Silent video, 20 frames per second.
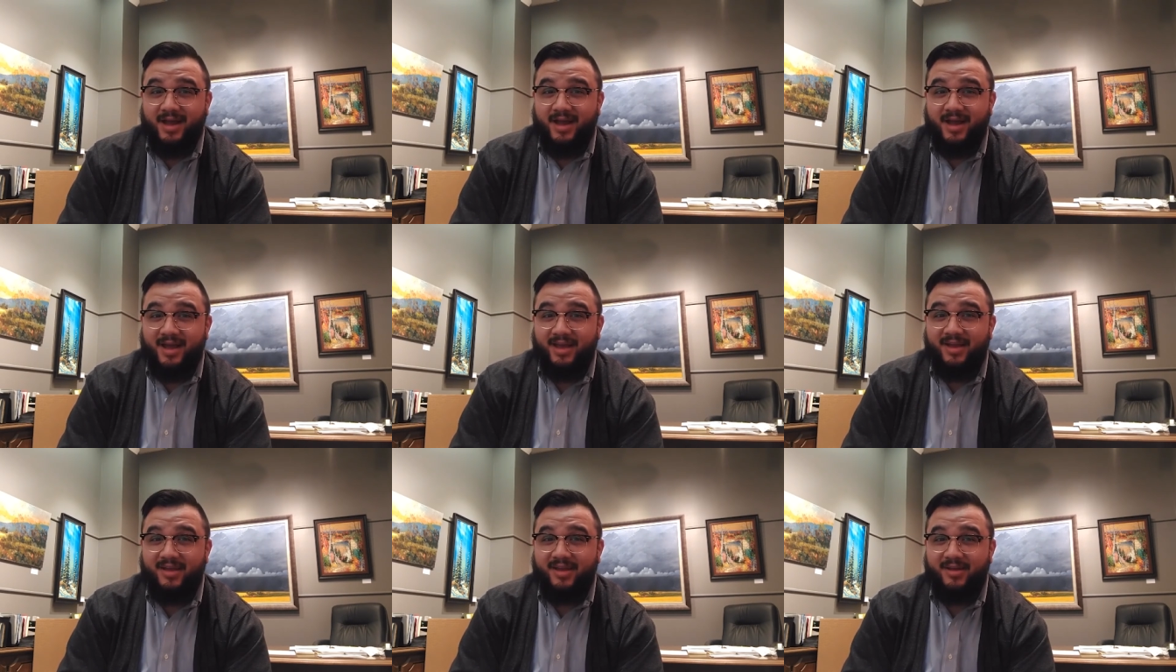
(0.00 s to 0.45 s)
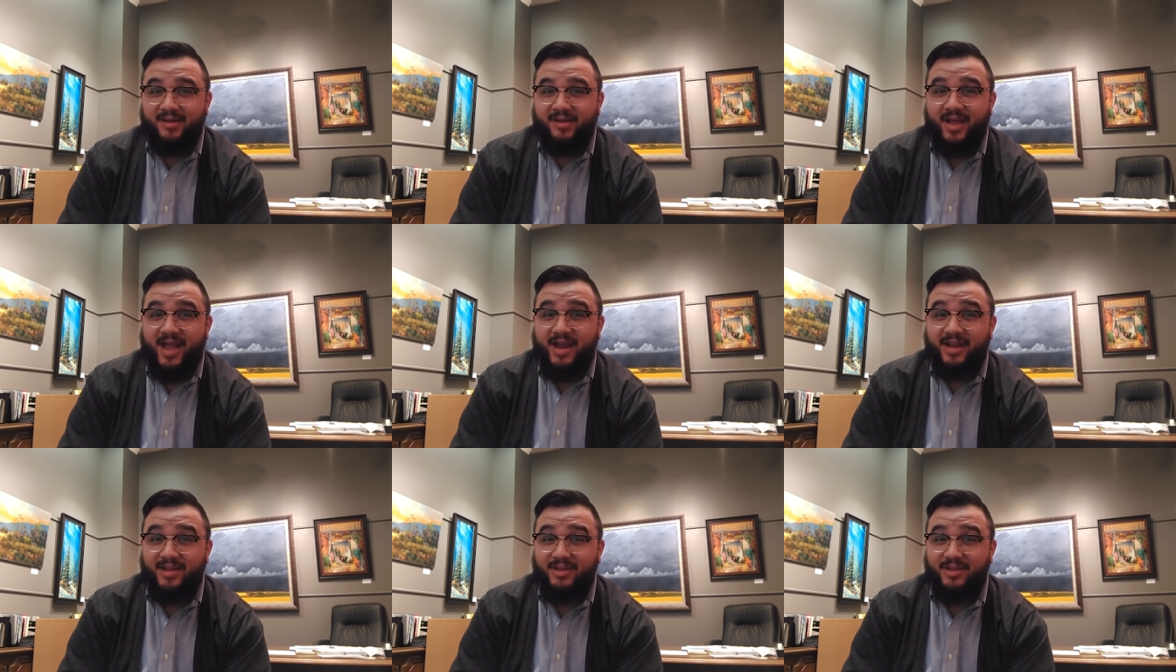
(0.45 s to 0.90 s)
And here you're
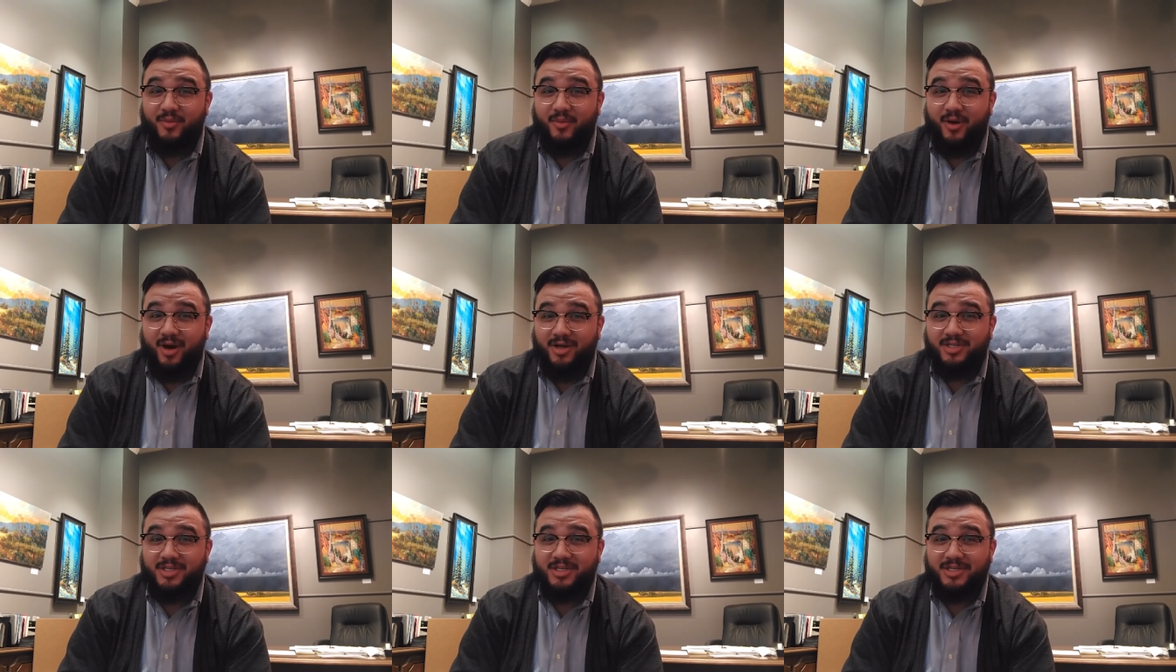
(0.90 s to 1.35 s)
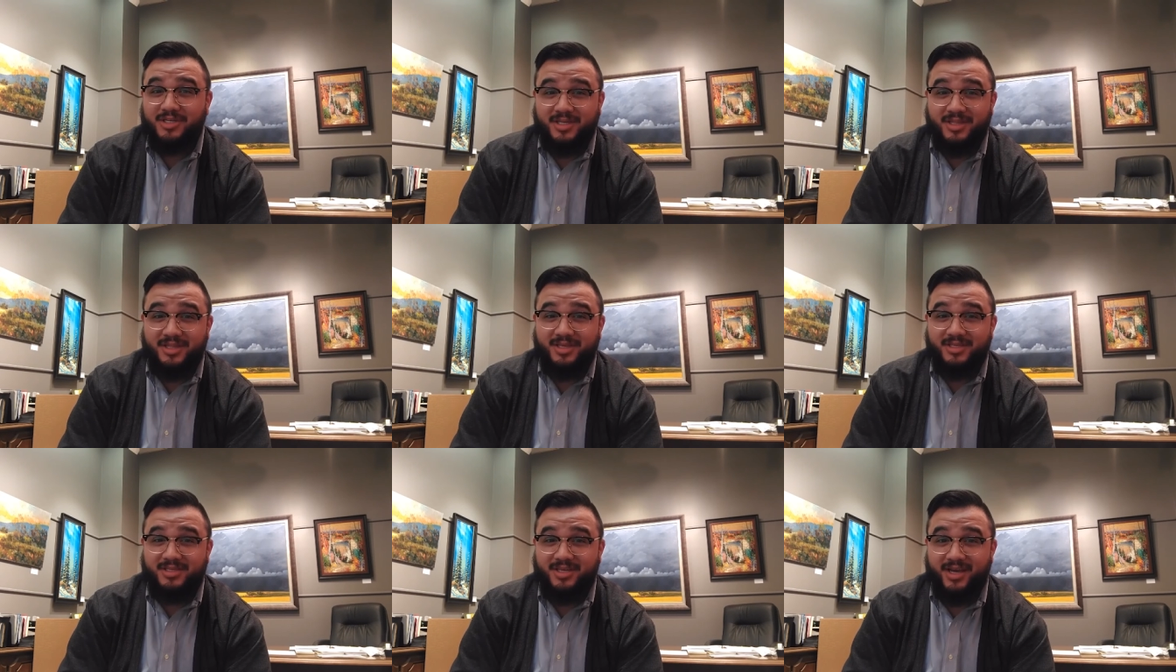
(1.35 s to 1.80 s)
heading to
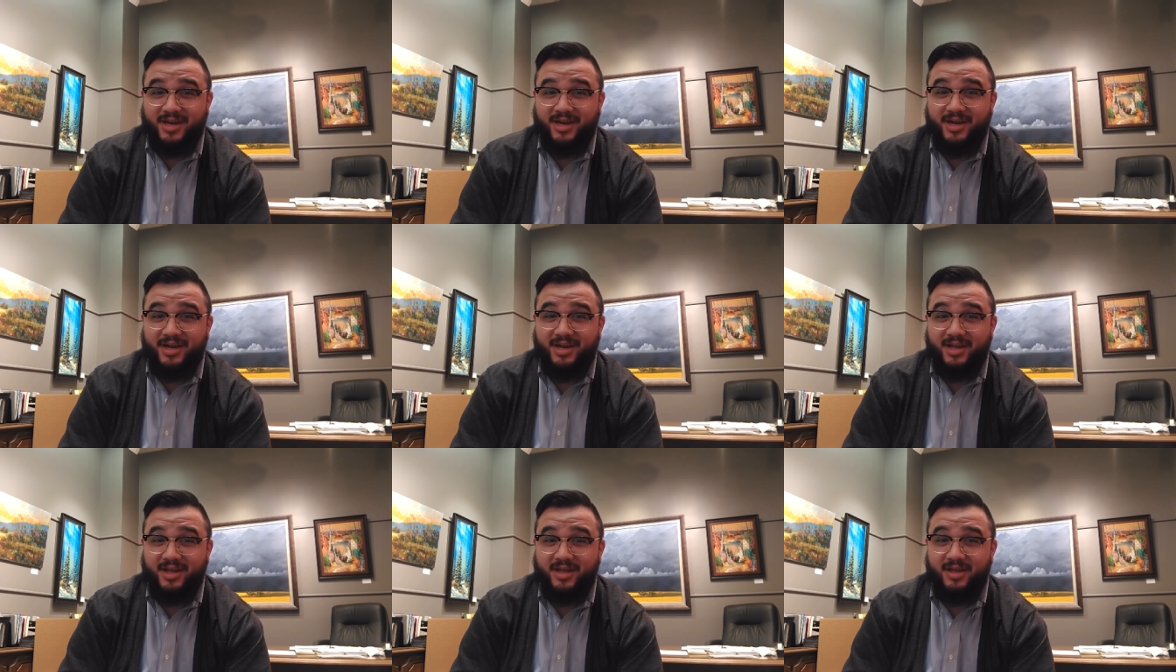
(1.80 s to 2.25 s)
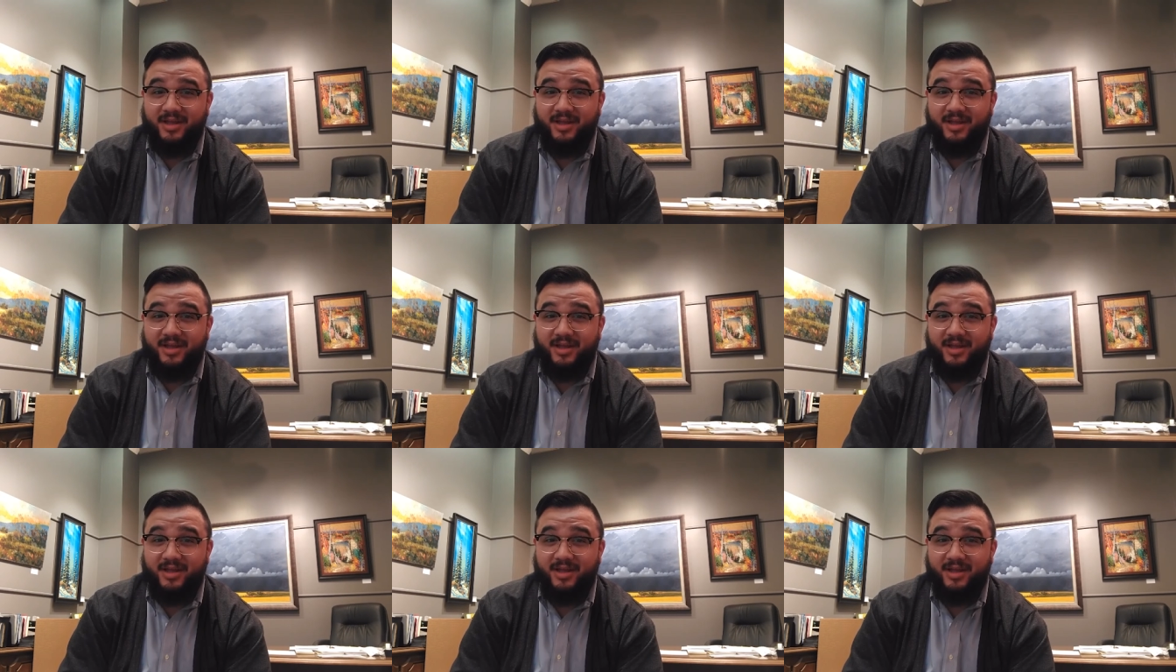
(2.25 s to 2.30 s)
Washington this year.